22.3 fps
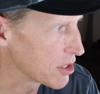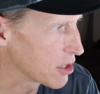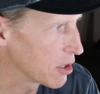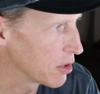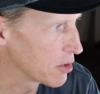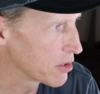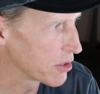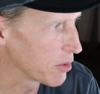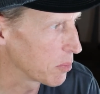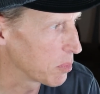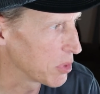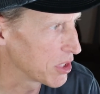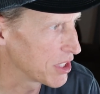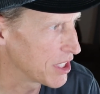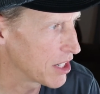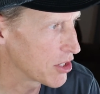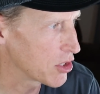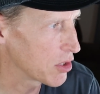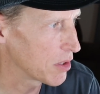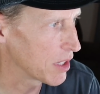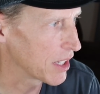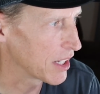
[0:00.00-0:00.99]
disclosure of
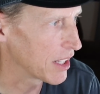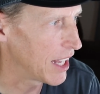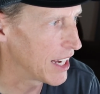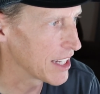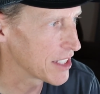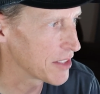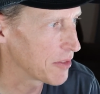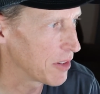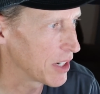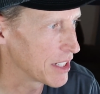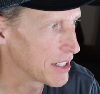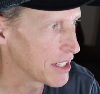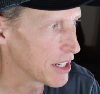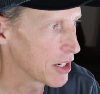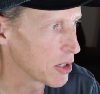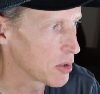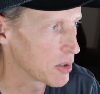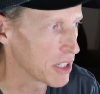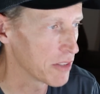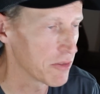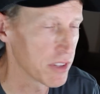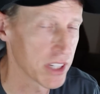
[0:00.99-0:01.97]
potentially classified
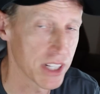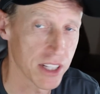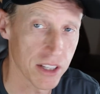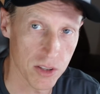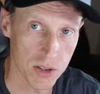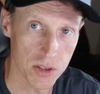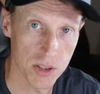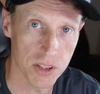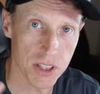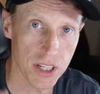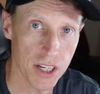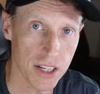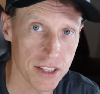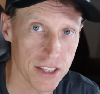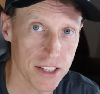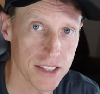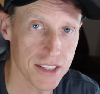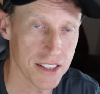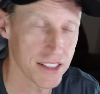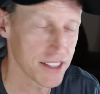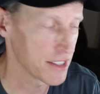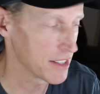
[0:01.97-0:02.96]
DoD videos. Okay,
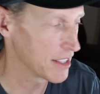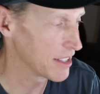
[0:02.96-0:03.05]
this is